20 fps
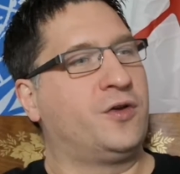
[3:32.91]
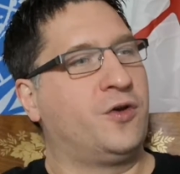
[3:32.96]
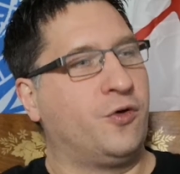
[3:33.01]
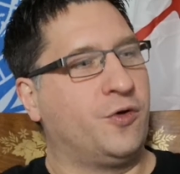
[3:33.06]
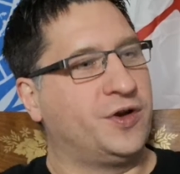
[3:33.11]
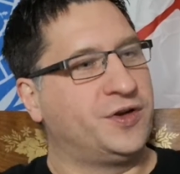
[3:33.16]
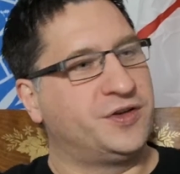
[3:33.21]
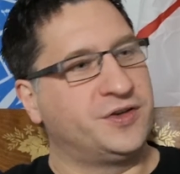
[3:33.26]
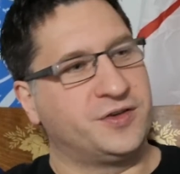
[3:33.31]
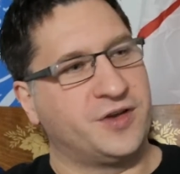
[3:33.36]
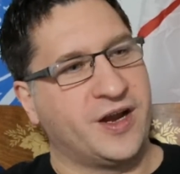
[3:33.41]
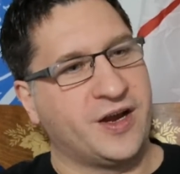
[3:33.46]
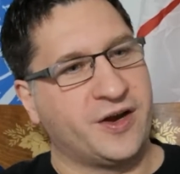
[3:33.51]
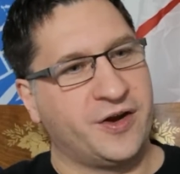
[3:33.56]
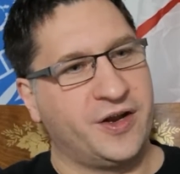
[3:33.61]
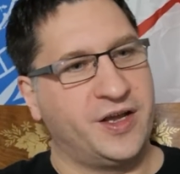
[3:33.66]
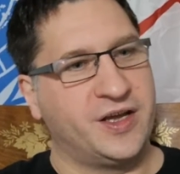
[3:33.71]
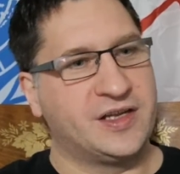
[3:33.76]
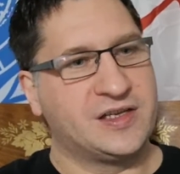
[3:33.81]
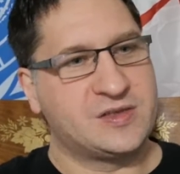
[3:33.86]
Go into
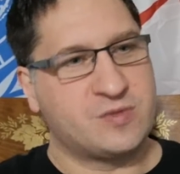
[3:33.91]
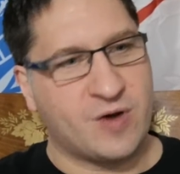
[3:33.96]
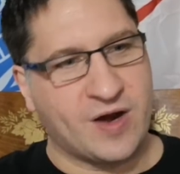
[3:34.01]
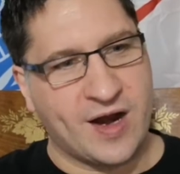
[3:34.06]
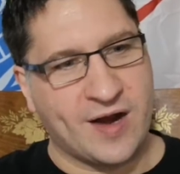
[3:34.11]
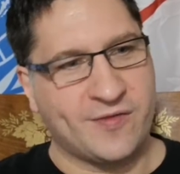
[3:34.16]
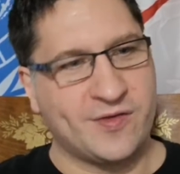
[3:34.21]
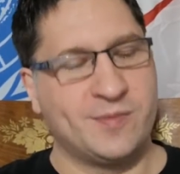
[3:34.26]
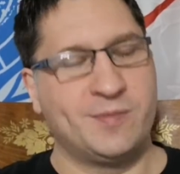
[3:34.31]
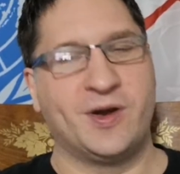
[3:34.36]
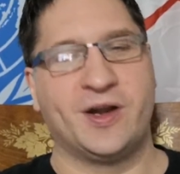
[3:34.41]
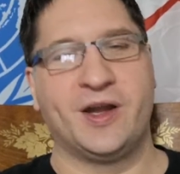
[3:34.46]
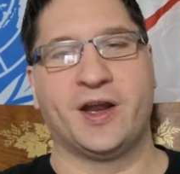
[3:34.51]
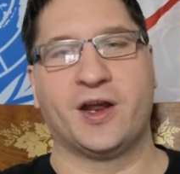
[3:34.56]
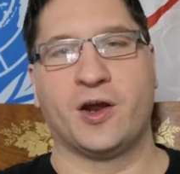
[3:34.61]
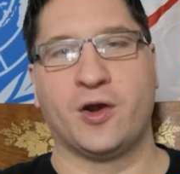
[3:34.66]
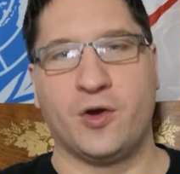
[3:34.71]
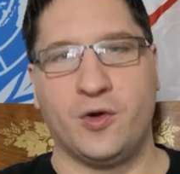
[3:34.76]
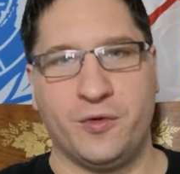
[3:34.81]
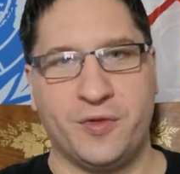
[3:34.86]
areas where everybody
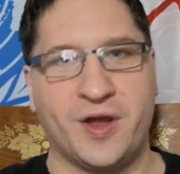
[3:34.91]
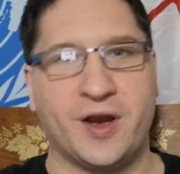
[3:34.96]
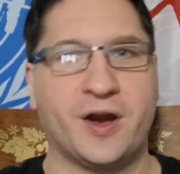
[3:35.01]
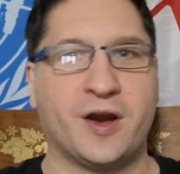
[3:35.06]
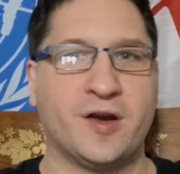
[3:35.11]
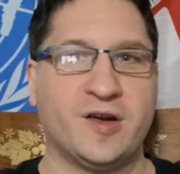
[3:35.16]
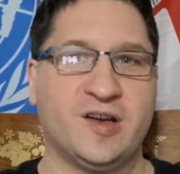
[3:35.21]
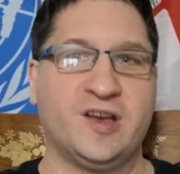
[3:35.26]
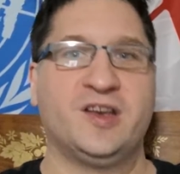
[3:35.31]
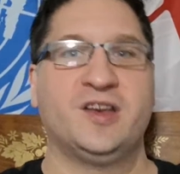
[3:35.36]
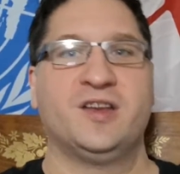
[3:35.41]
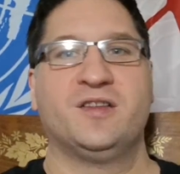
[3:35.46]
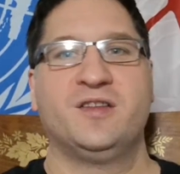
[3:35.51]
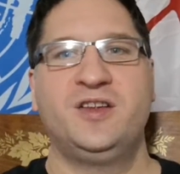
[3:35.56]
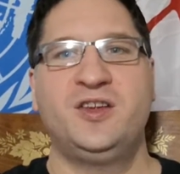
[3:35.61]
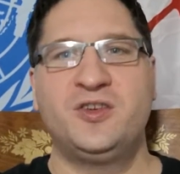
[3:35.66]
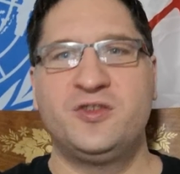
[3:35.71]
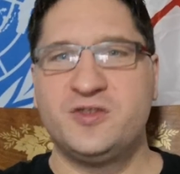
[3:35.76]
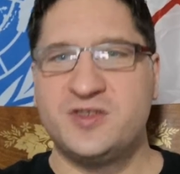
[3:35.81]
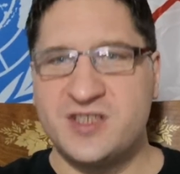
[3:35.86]
can go there,
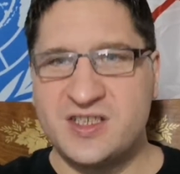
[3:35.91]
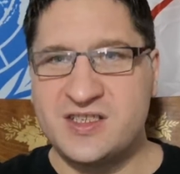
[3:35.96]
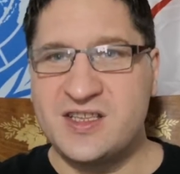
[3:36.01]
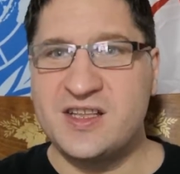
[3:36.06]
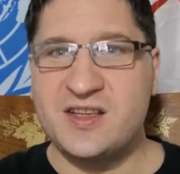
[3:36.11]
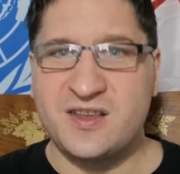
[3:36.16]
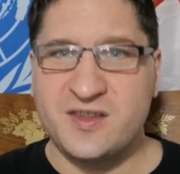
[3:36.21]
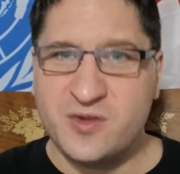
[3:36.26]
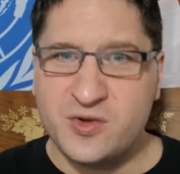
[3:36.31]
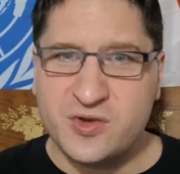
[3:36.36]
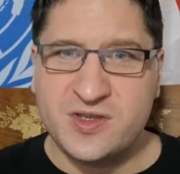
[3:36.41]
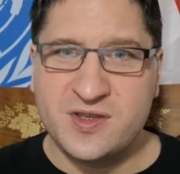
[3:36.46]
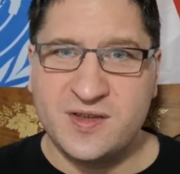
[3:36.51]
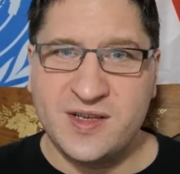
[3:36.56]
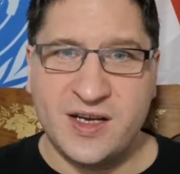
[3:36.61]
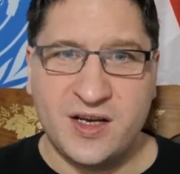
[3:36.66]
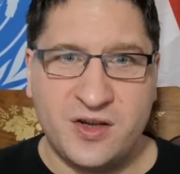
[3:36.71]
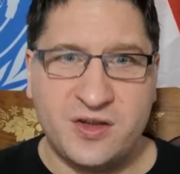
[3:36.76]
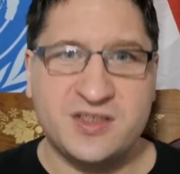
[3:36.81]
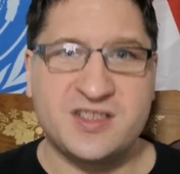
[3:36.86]
and you know, it's just the, those
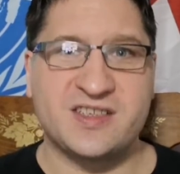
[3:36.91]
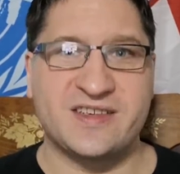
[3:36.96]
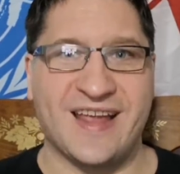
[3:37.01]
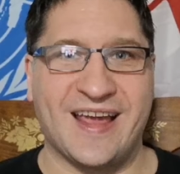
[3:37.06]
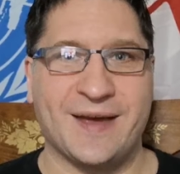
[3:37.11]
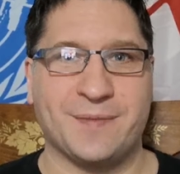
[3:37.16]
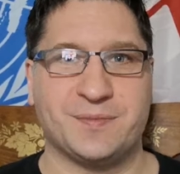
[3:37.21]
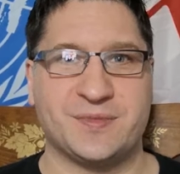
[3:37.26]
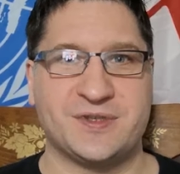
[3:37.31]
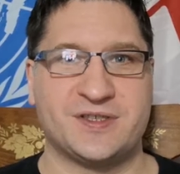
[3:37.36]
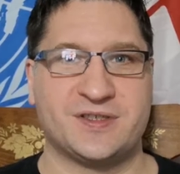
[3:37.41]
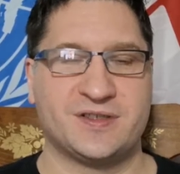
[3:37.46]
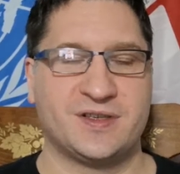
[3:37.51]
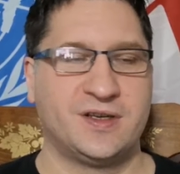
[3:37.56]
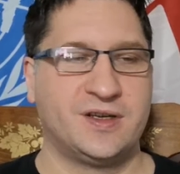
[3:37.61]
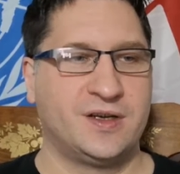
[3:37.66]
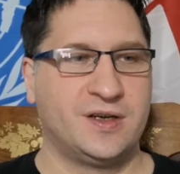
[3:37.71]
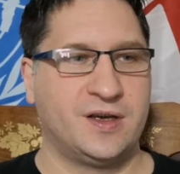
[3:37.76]
little steps